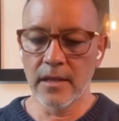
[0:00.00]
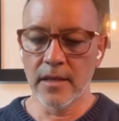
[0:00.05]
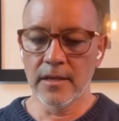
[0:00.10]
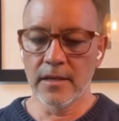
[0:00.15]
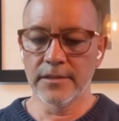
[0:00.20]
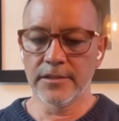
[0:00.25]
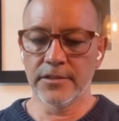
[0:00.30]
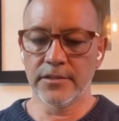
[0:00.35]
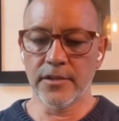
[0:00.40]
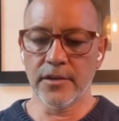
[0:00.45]

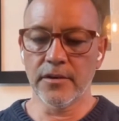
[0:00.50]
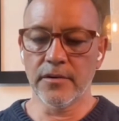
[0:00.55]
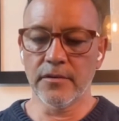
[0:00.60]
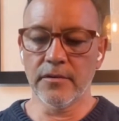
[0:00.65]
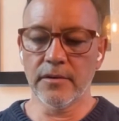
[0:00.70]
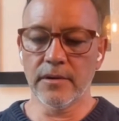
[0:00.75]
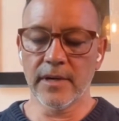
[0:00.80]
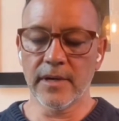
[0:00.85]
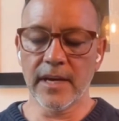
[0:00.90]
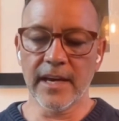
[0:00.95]
right. So
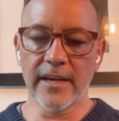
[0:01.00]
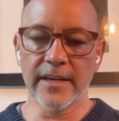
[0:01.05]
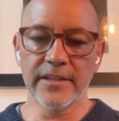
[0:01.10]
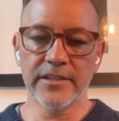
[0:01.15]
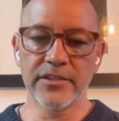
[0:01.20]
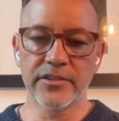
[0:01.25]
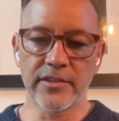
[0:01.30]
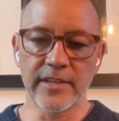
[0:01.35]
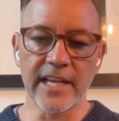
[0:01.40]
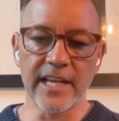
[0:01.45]
I,
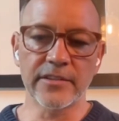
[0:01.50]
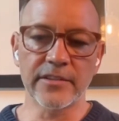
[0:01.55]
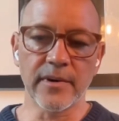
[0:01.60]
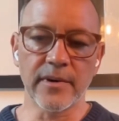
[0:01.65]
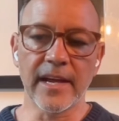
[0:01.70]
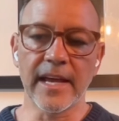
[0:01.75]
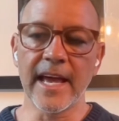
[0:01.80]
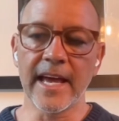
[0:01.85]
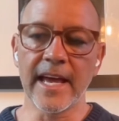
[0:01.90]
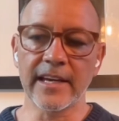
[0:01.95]
that's where I
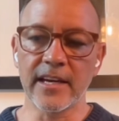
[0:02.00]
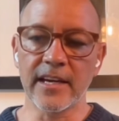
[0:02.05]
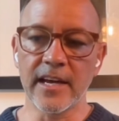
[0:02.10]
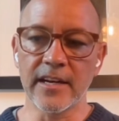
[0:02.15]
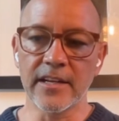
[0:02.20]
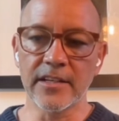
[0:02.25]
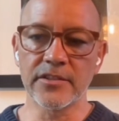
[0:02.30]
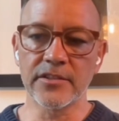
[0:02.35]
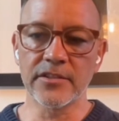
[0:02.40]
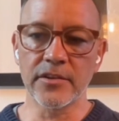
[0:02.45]
had kind
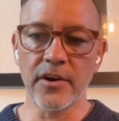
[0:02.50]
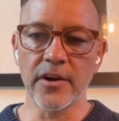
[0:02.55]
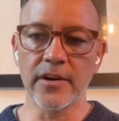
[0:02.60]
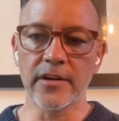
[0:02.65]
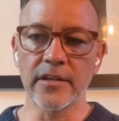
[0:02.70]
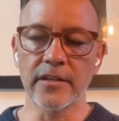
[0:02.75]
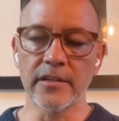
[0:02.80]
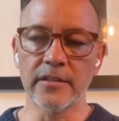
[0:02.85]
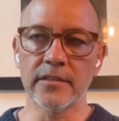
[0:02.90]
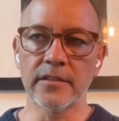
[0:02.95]
of
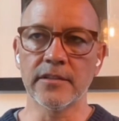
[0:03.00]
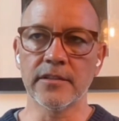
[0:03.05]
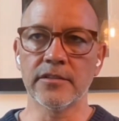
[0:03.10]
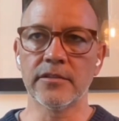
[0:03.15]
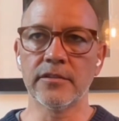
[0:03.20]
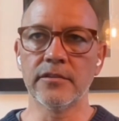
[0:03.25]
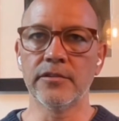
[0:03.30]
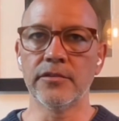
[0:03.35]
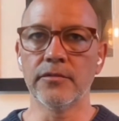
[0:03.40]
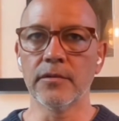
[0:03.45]
started to
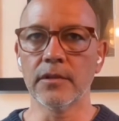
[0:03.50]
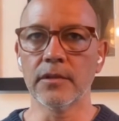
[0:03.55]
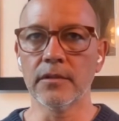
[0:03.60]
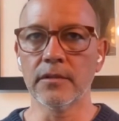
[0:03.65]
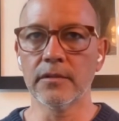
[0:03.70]
do a,